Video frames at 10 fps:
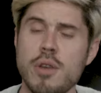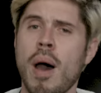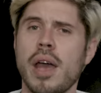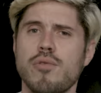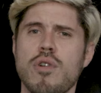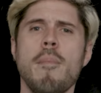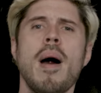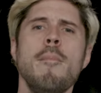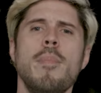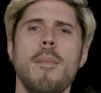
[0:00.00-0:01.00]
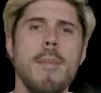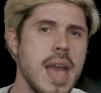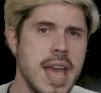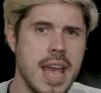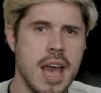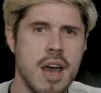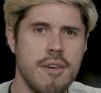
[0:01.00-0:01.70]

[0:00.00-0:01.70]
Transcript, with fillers: You might remember me